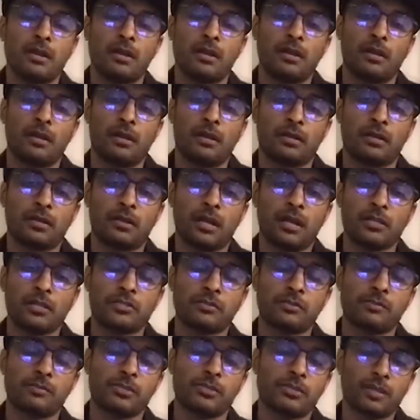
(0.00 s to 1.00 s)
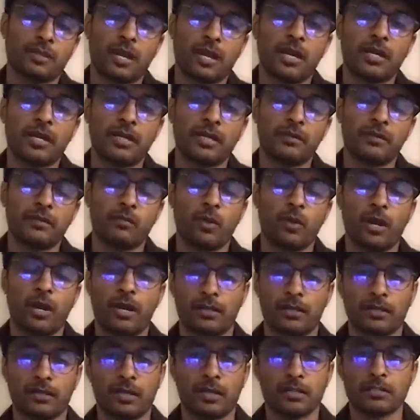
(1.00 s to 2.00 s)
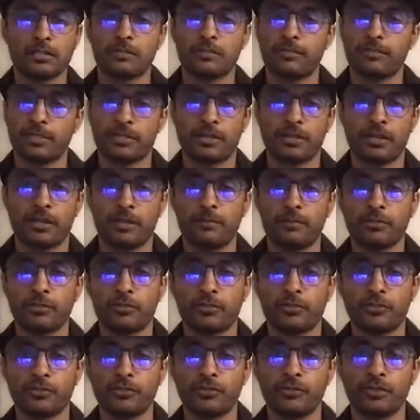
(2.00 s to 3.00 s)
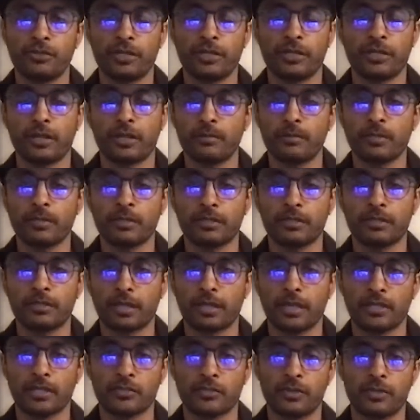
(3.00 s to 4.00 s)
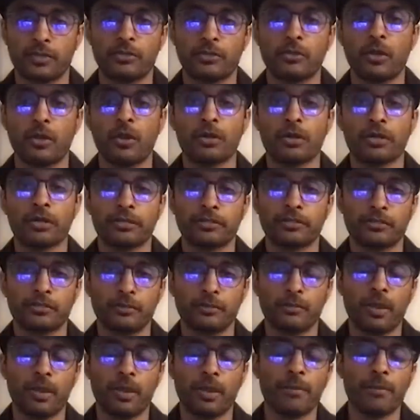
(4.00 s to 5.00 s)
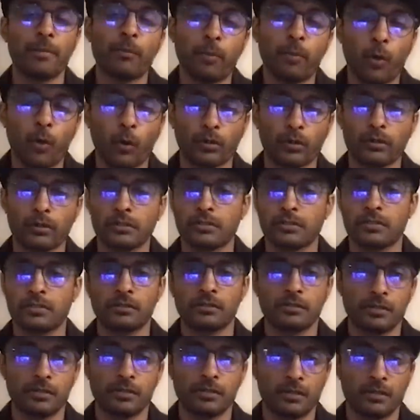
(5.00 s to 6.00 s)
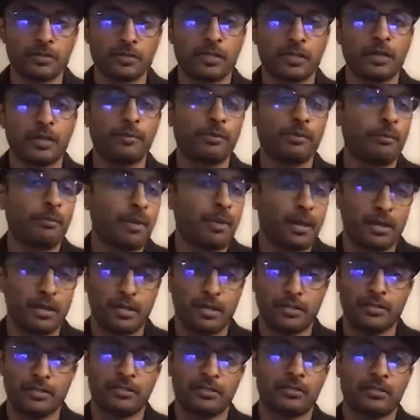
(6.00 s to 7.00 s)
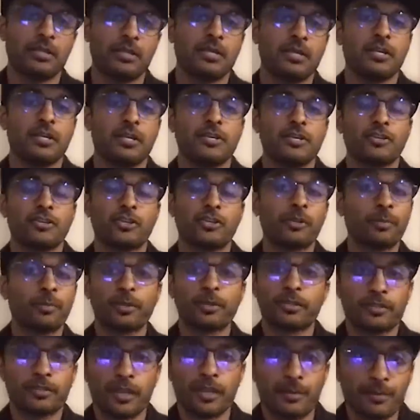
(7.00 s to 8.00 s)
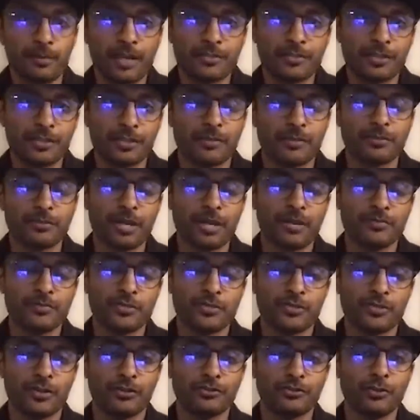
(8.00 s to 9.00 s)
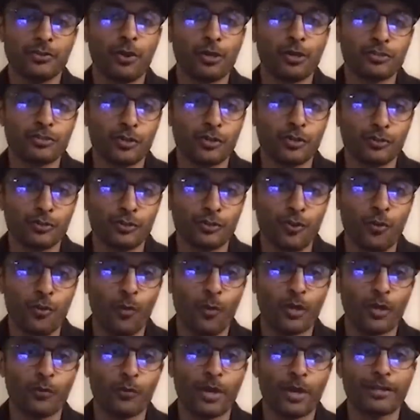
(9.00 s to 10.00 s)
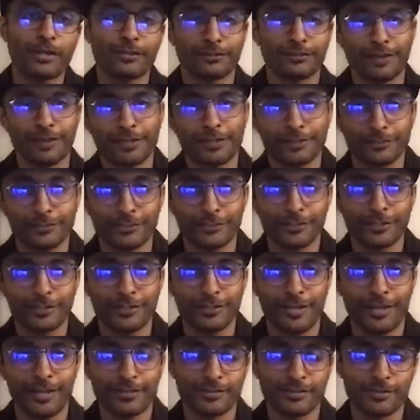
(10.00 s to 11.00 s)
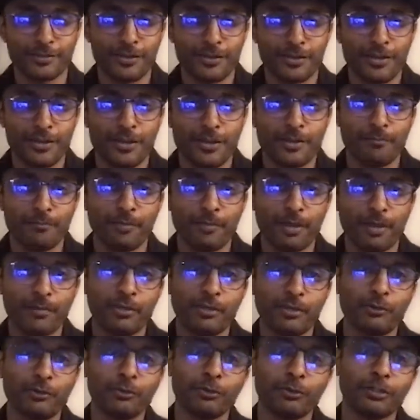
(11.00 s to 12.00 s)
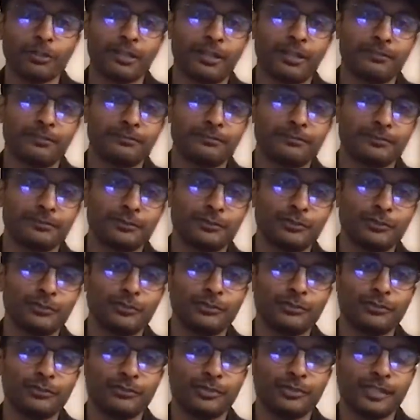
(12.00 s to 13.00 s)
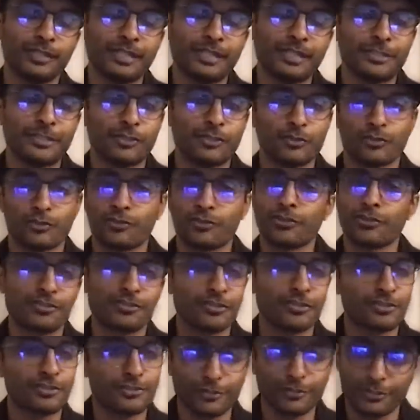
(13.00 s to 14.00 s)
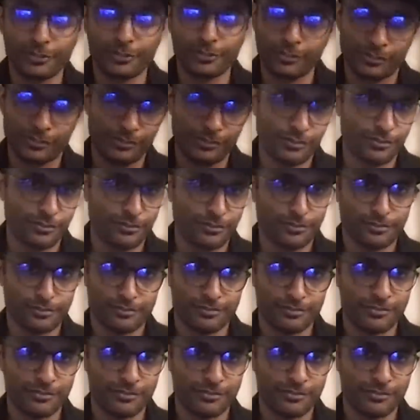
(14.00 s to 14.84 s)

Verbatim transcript: uh, customer side where customers are able to do incredible things when you log into the member portal to, you know, skip a month, ship it the same day. Sometimes, you know, you also don't want to wait another 30 days. Maybe you'll, you, your sister took your